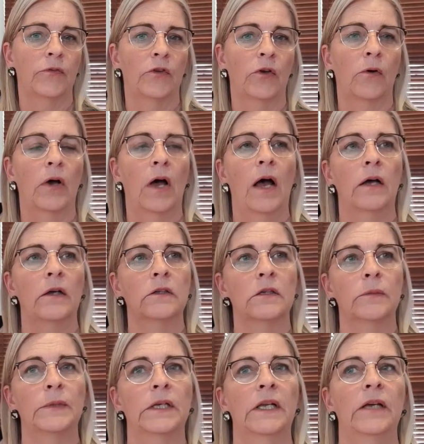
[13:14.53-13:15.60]
So
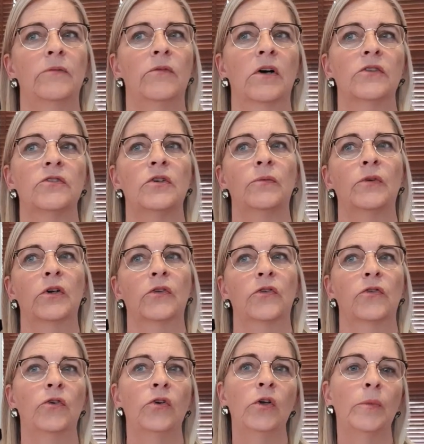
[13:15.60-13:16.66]
ultimately, once you work
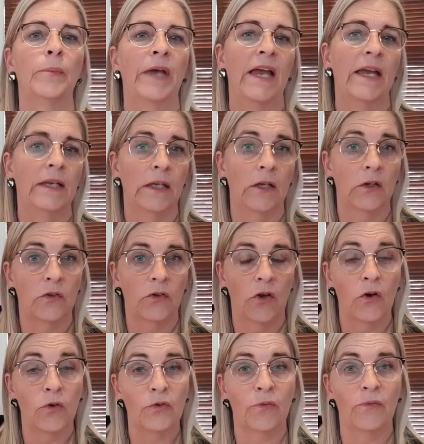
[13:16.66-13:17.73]
through your pain and you
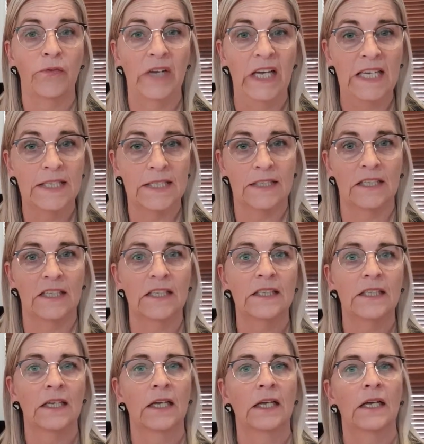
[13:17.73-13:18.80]
don't waste it,